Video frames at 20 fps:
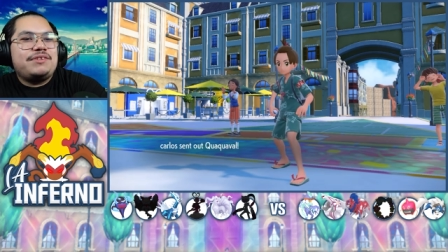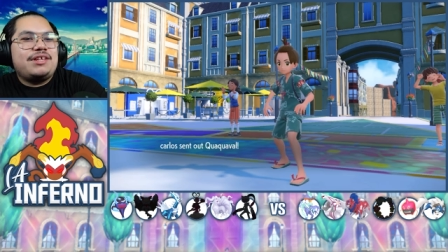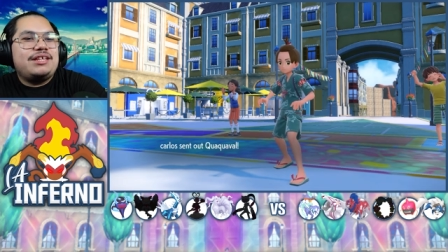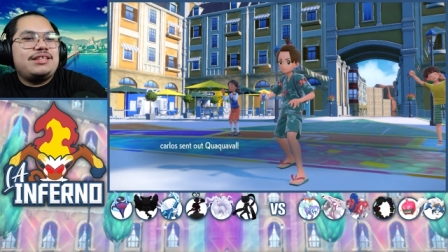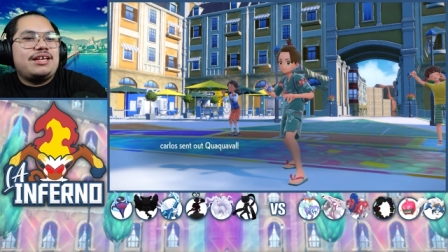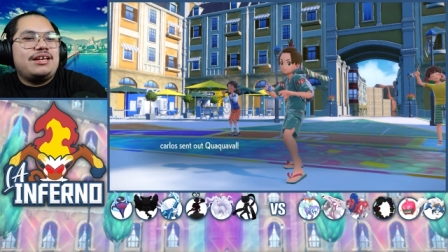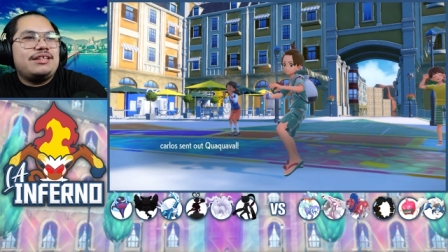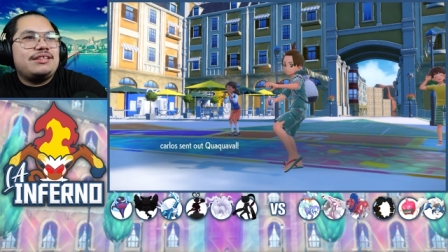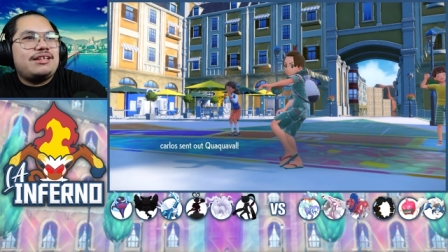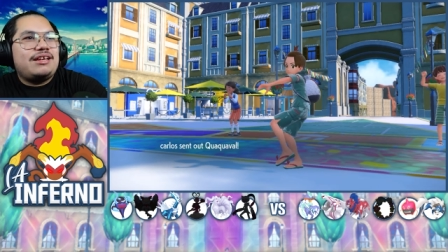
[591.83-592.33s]
he
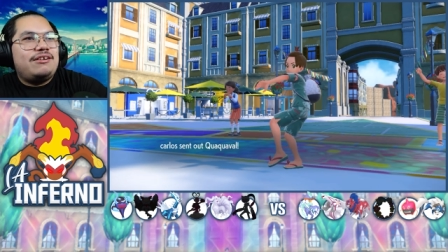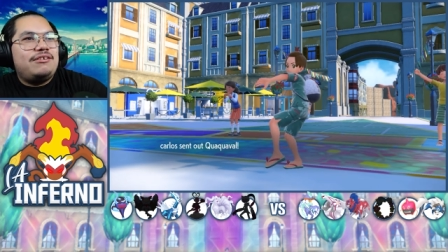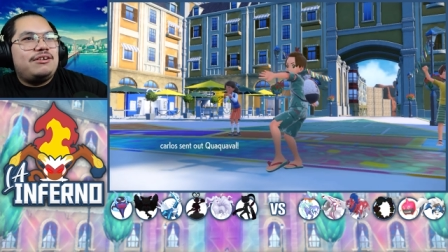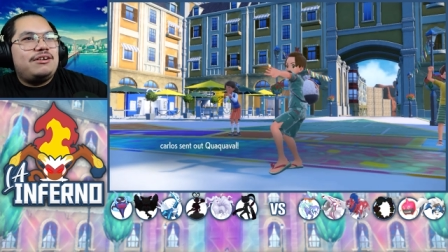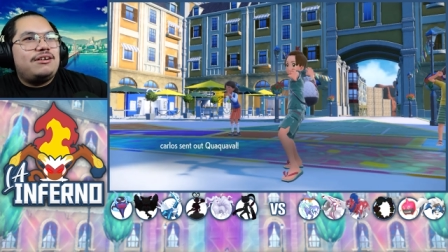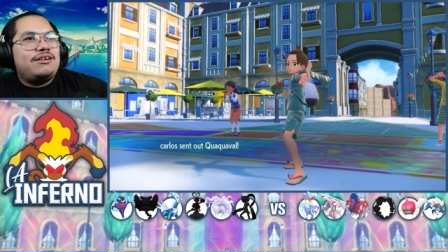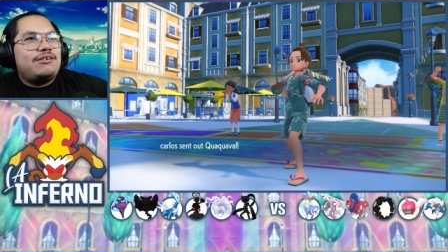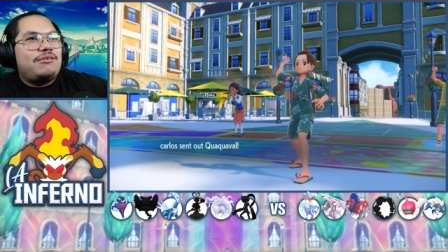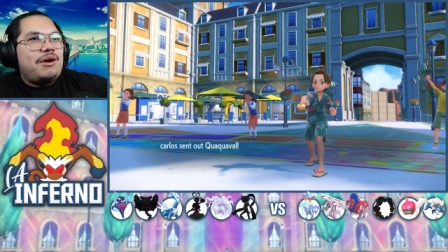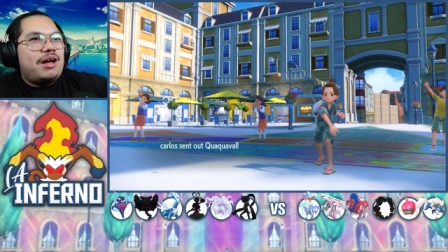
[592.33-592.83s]
sends out
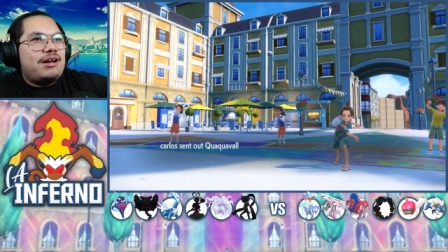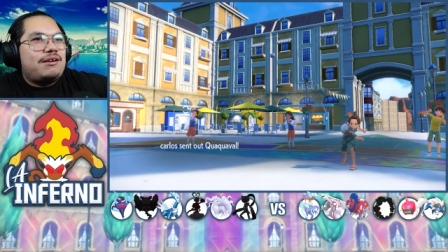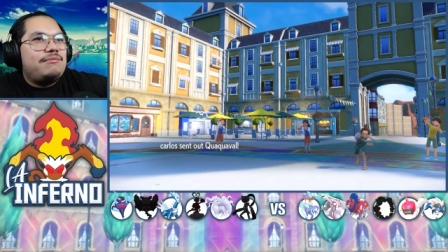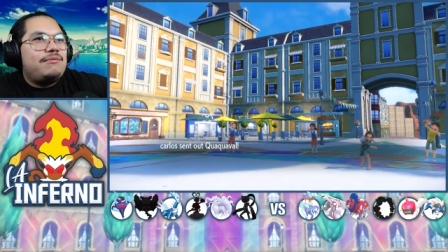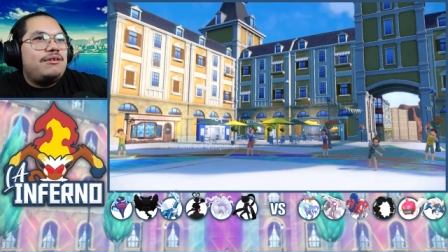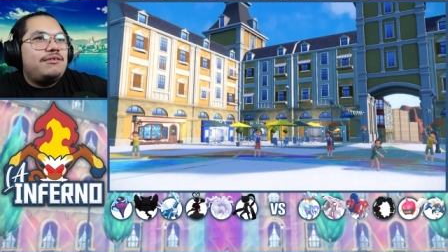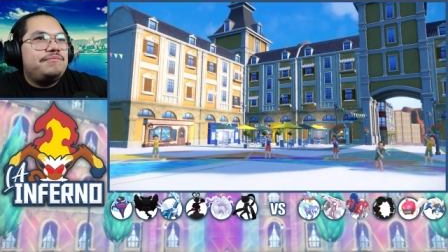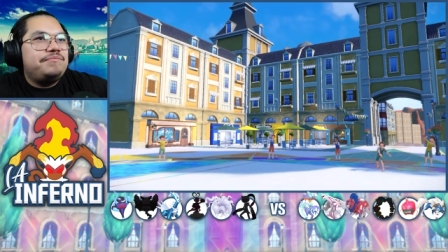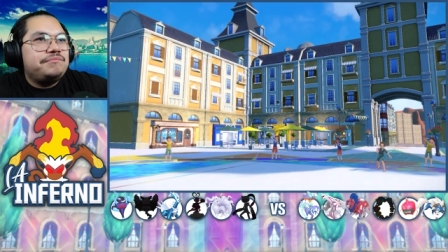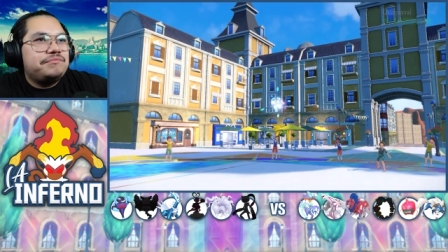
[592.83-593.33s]
uh,
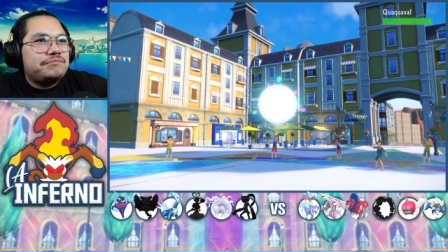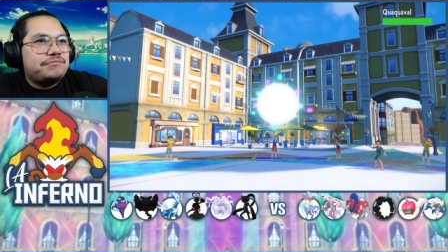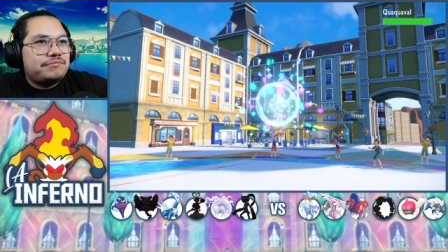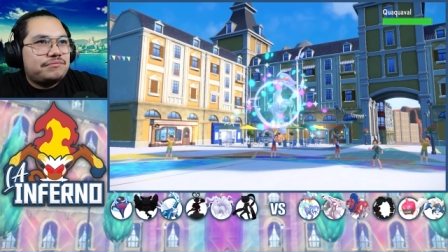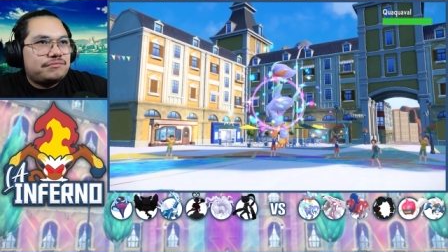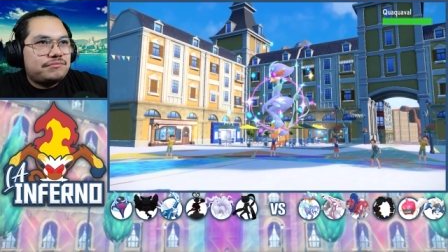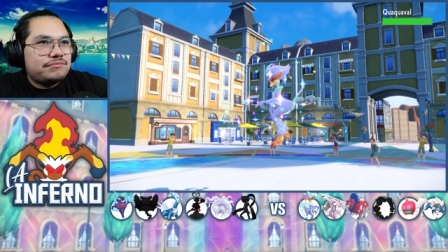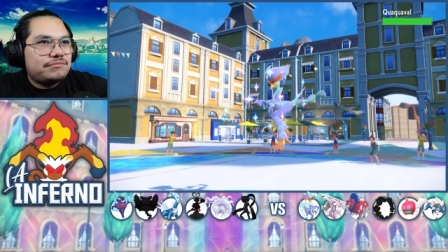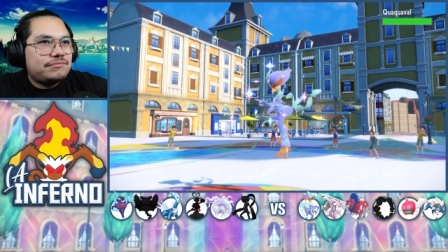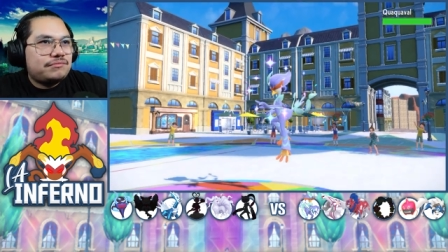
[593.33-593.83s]
Quaquaval,
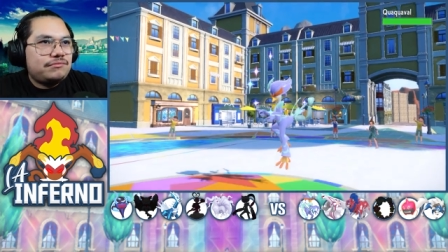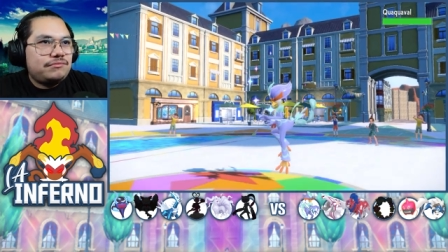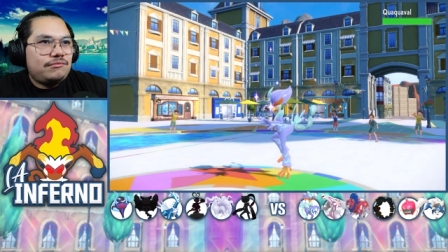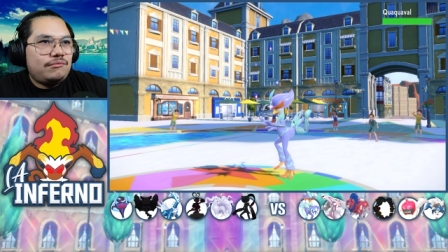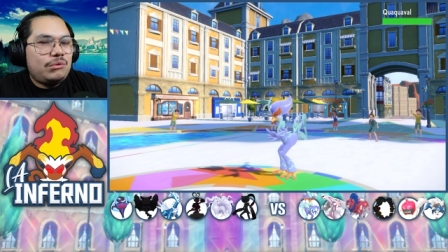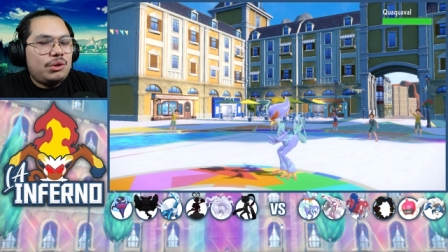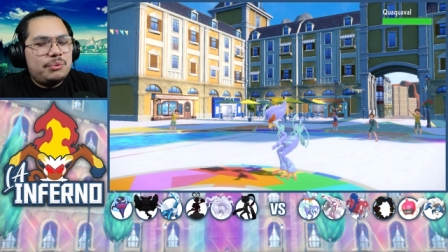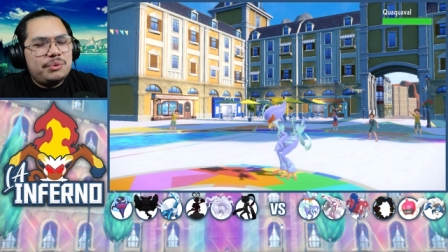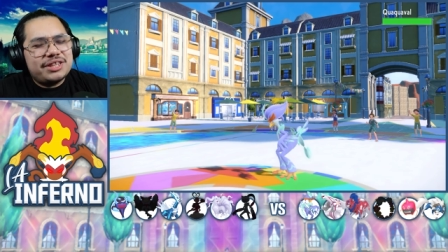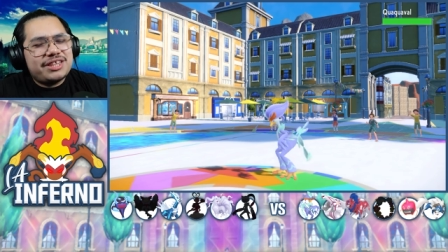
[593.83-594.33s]

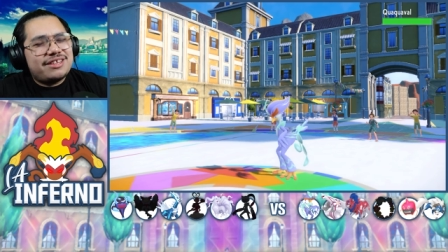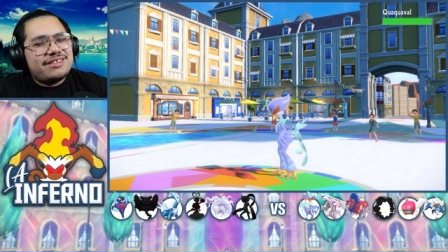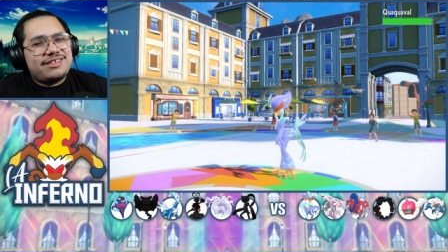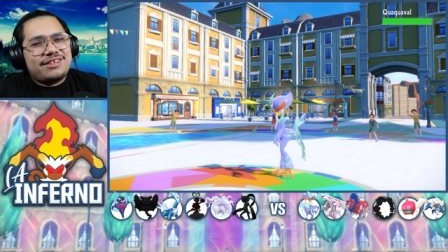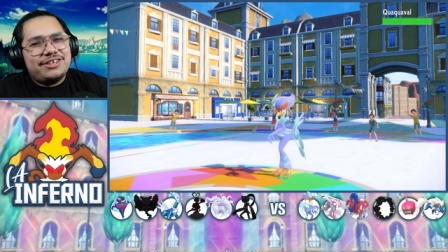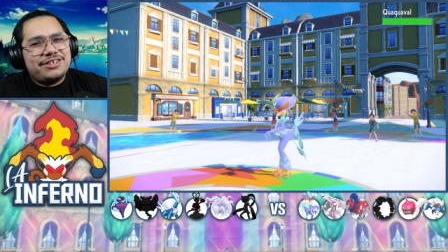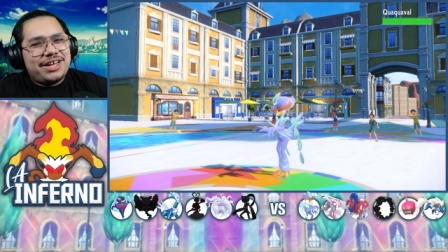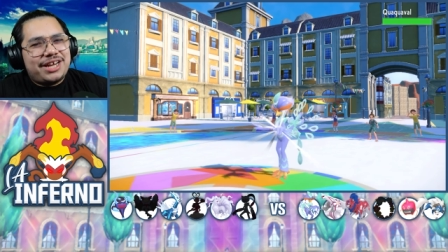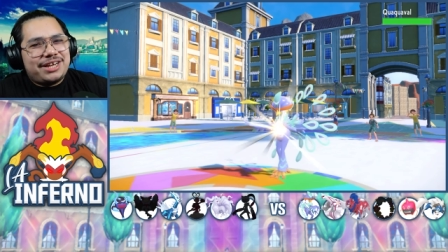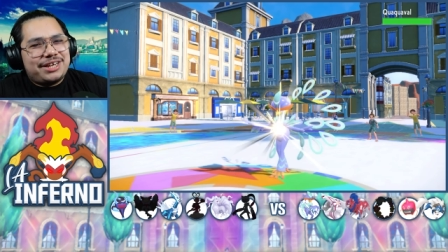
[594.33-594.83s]
which it's
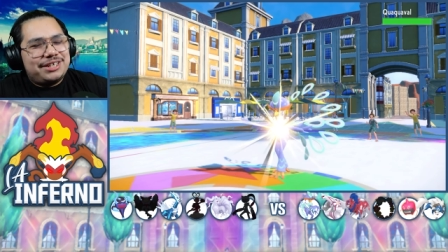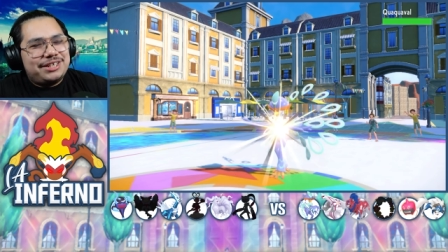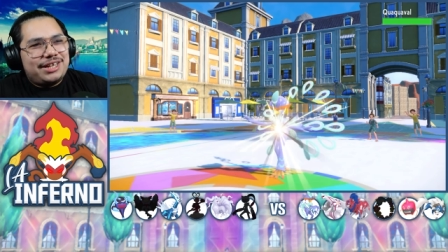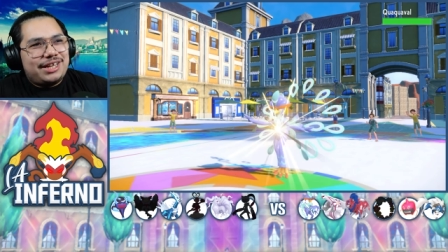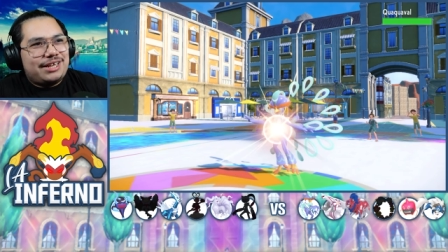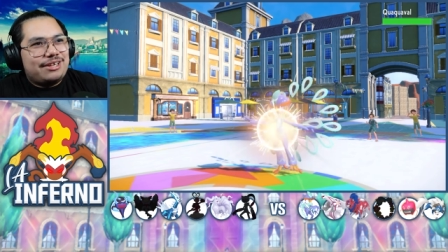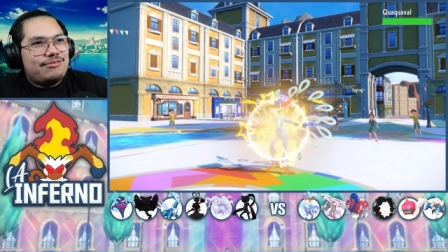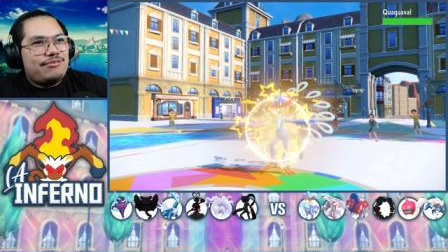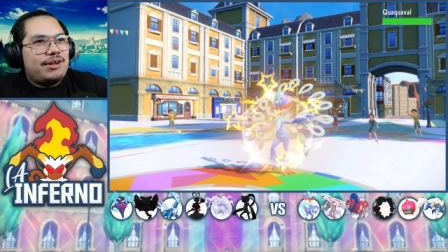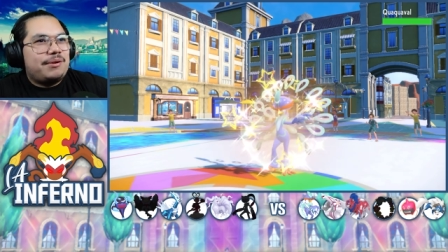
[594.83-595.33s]
still not going to
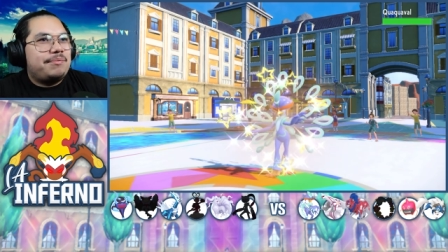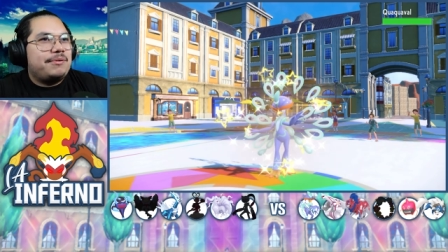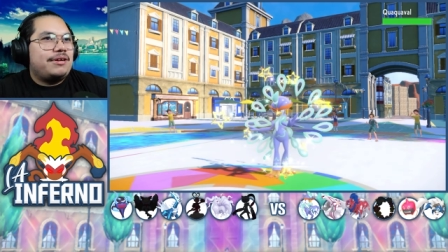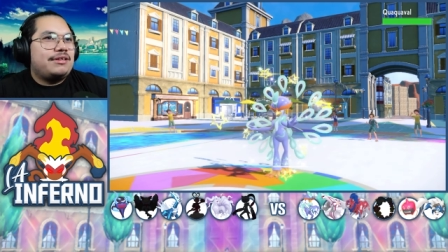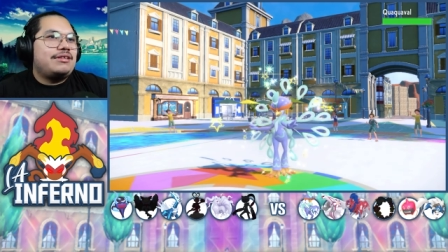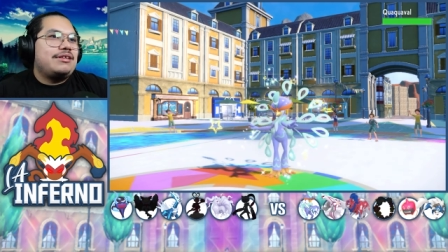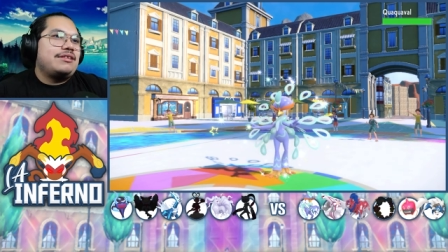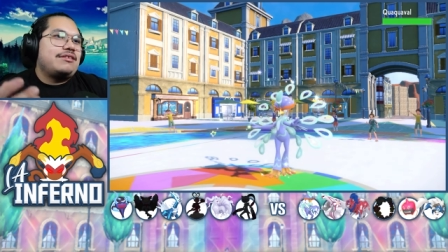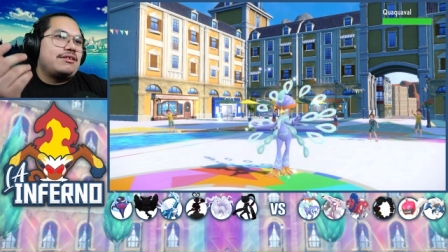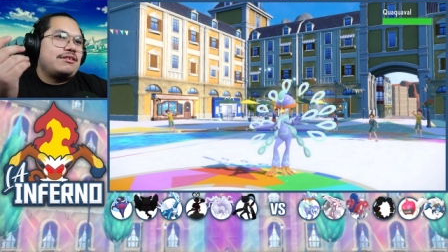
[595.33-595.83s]
like a Drain
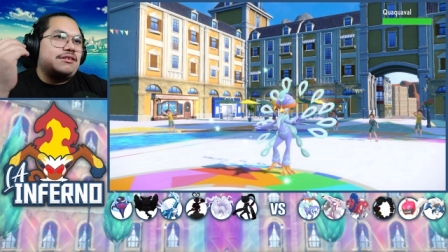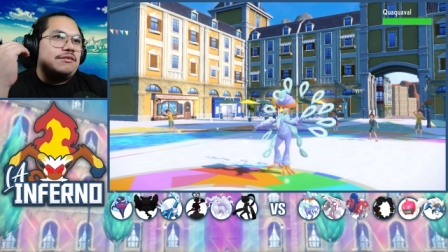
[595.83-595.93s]
Punch. It's just